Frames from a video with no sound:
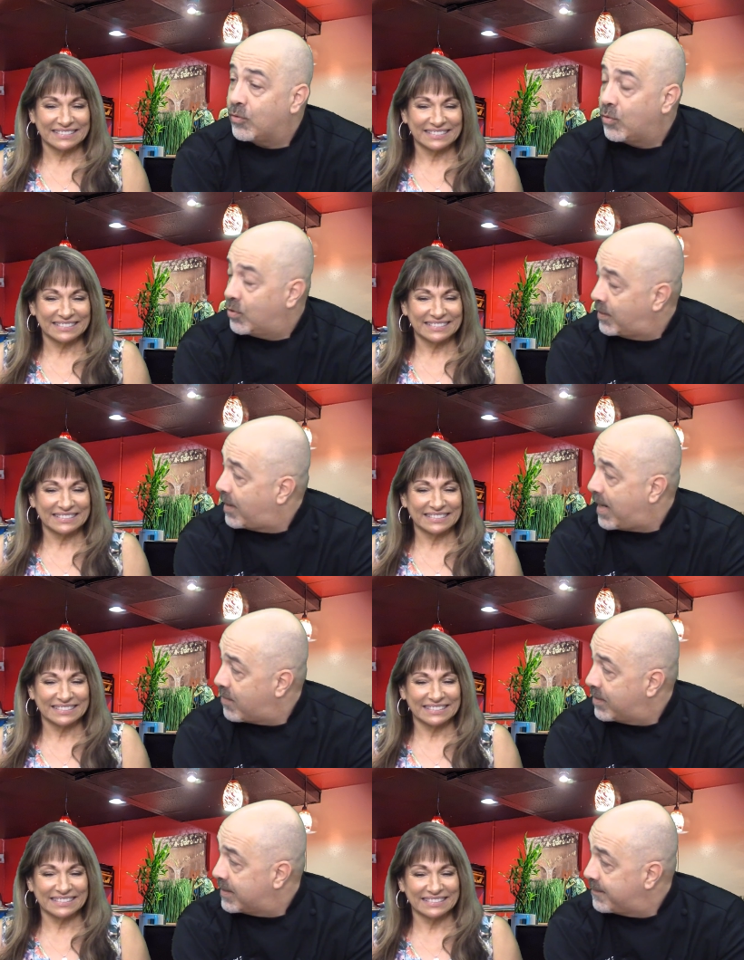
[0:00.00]
Speaker 1: Lauderdale
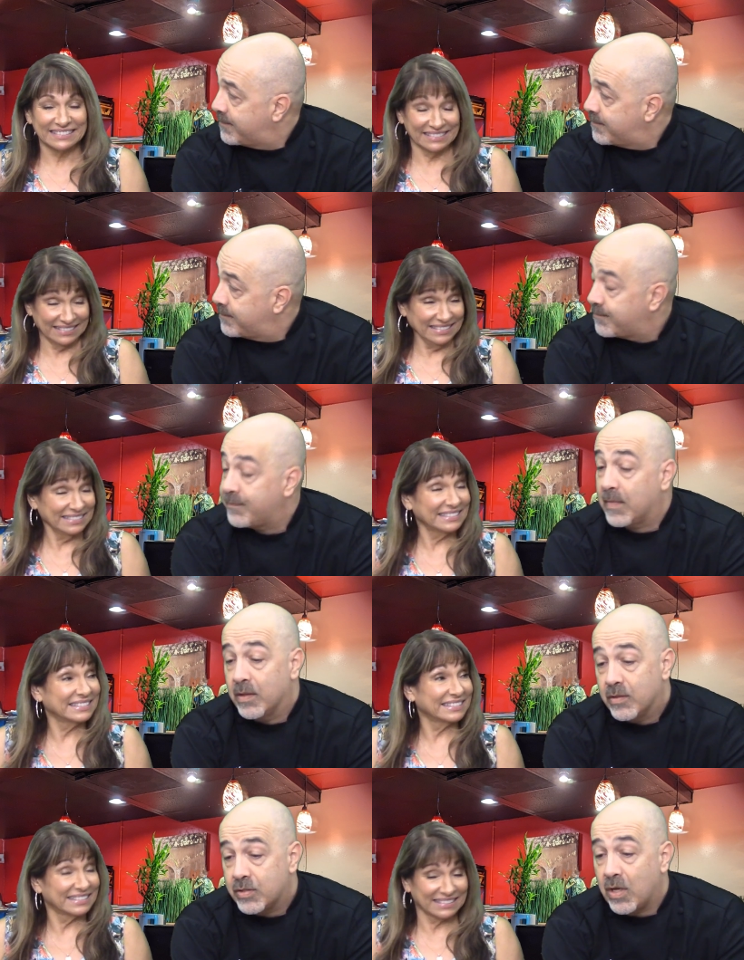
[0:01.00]
area. Mm-hmm.
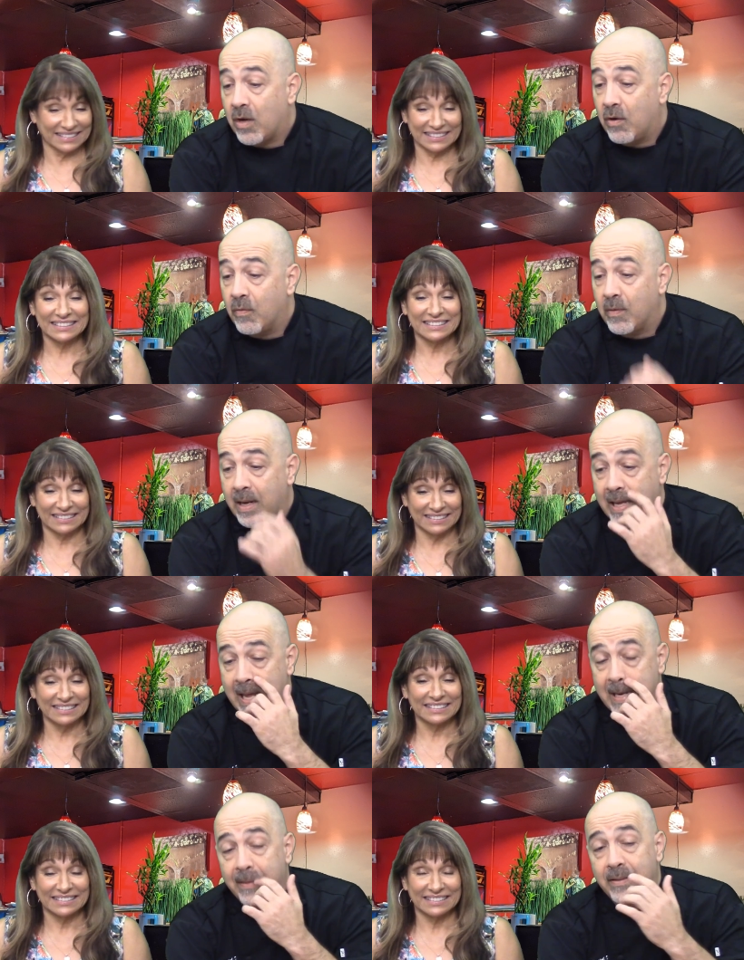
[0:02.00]
So
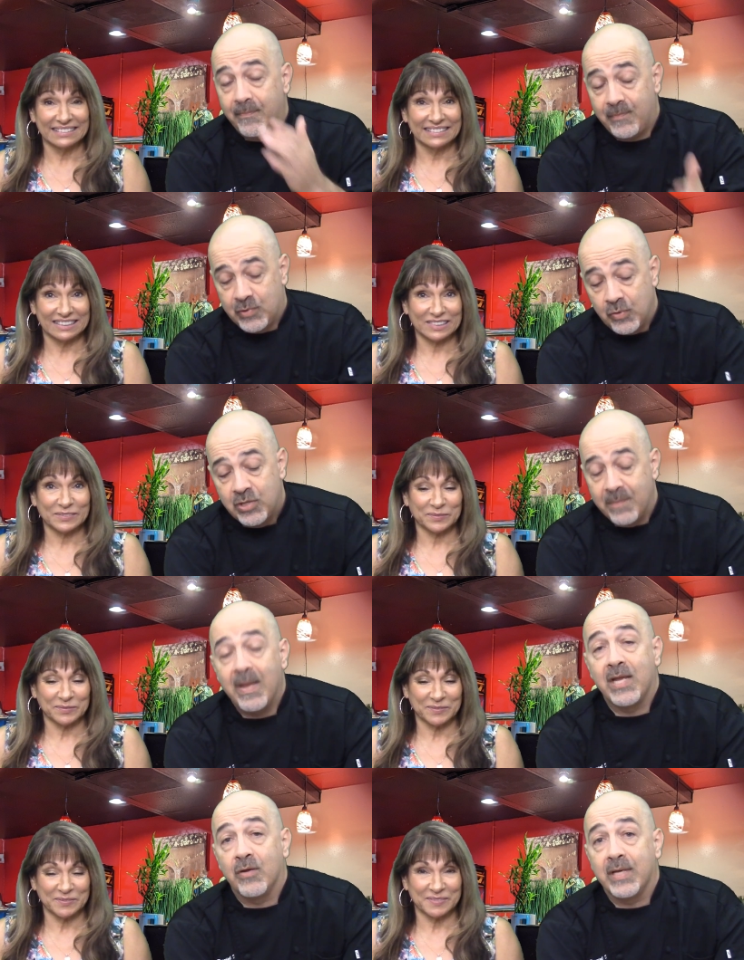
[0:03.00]
again, the, the sushi
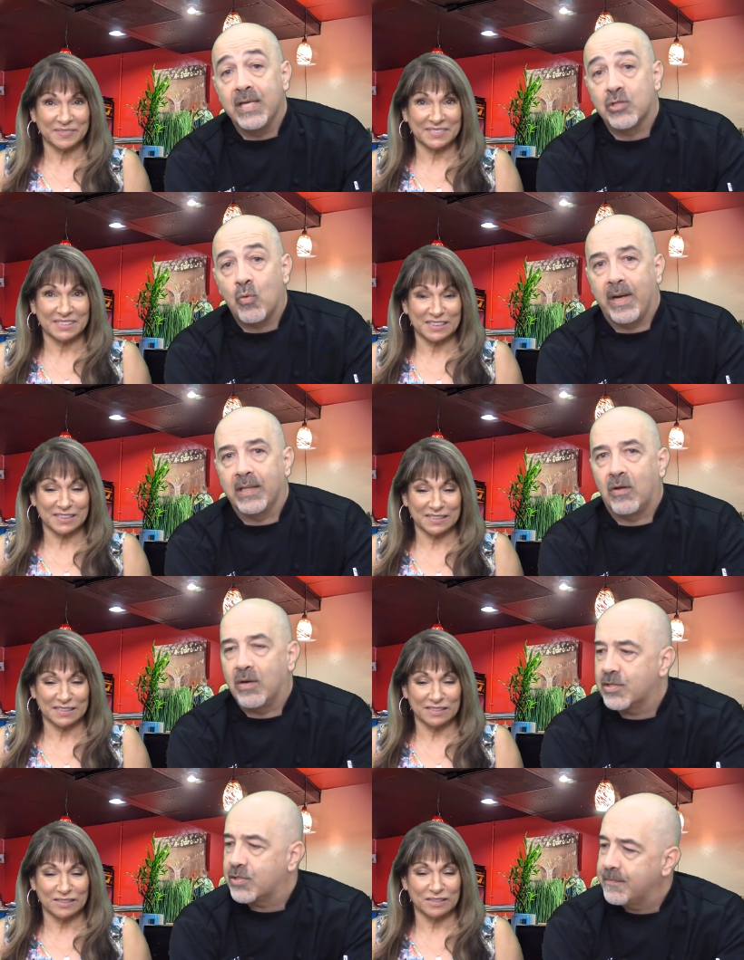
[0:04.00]
menu is quite
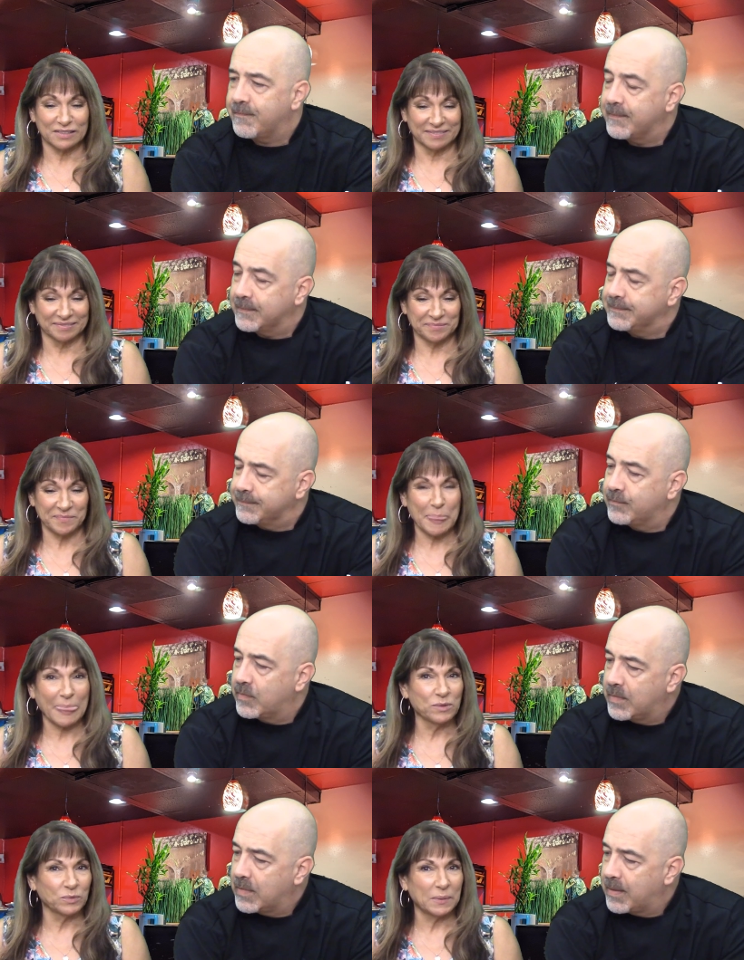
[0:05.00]
large.
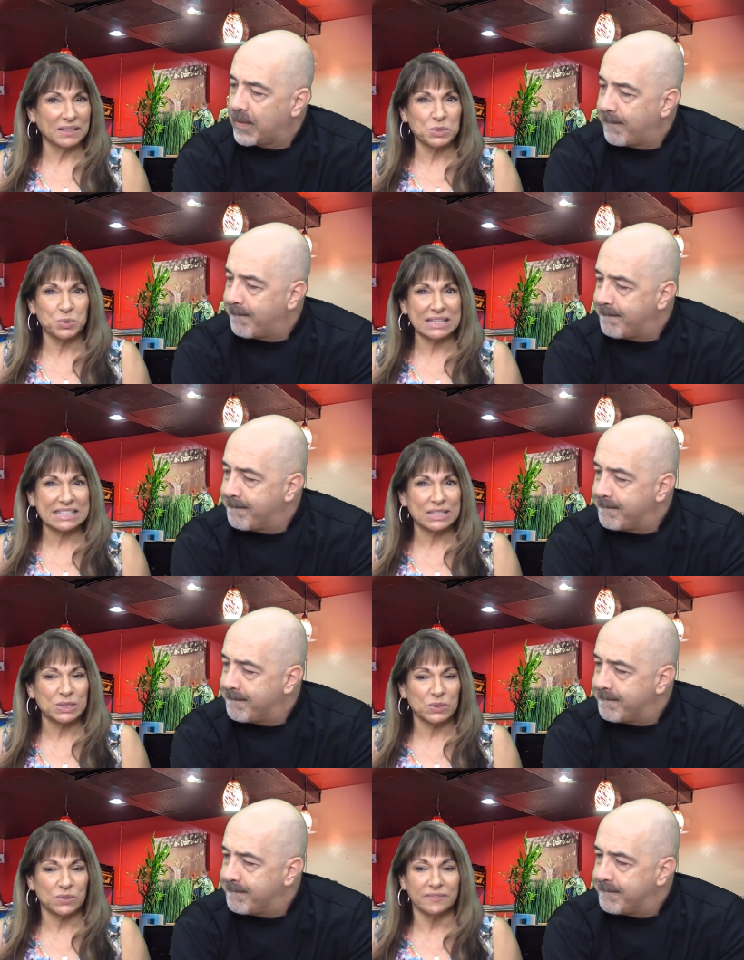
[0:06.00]
Speaker 2: And what about the drinks and
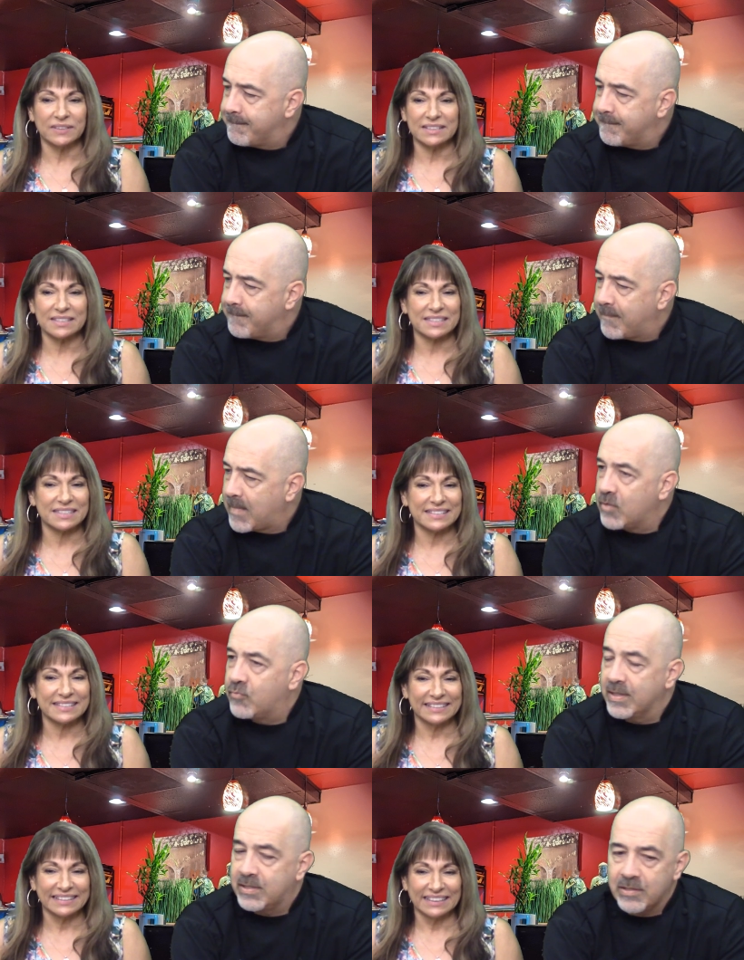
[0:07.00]
service?
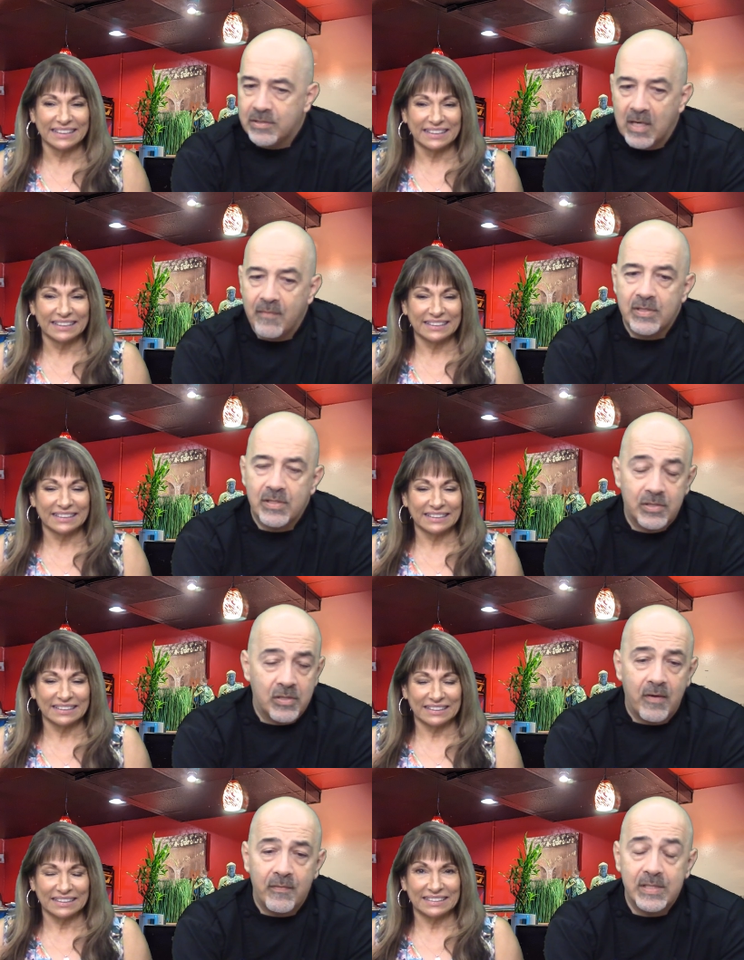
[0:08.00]
Speaker 1: Drinks and service,
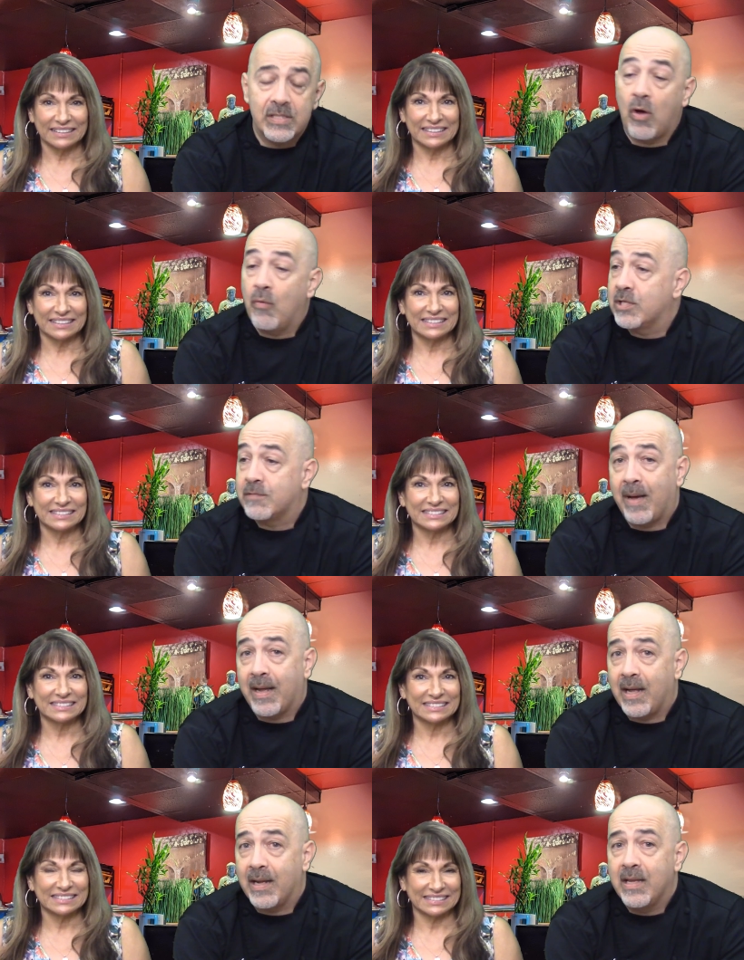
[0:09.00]
service always
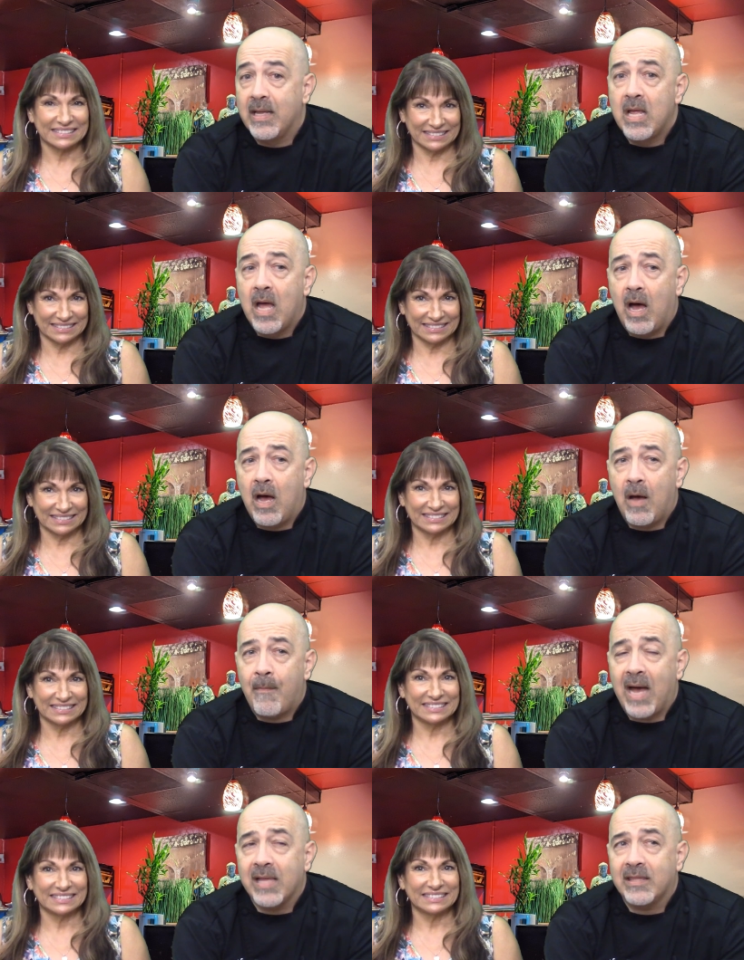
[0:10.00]
spot on.
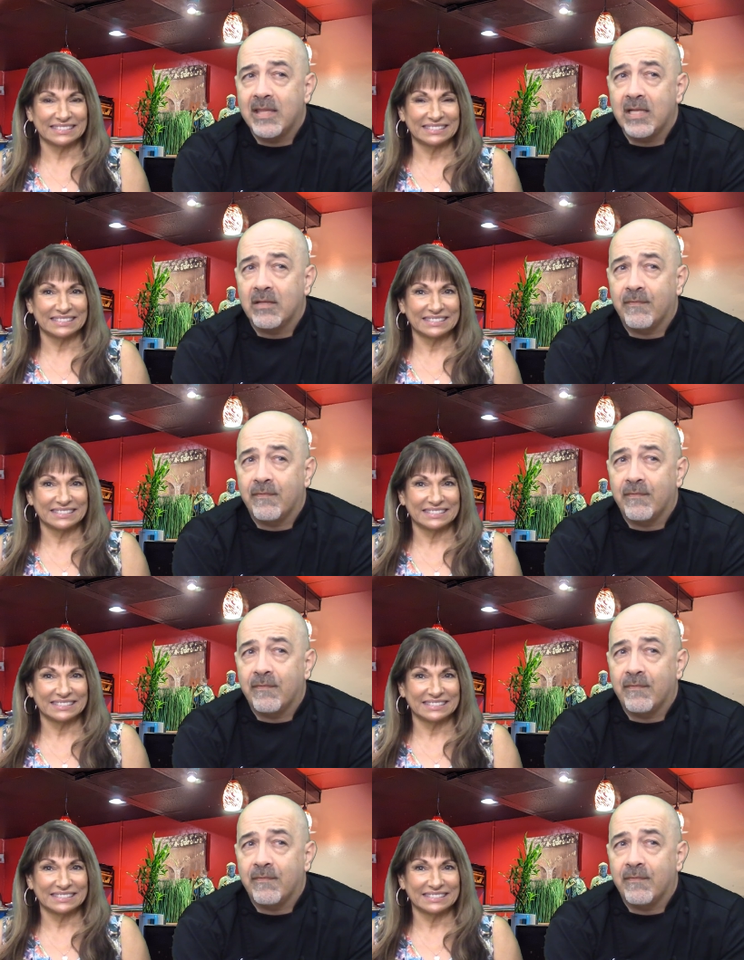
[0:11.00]
Um, I think the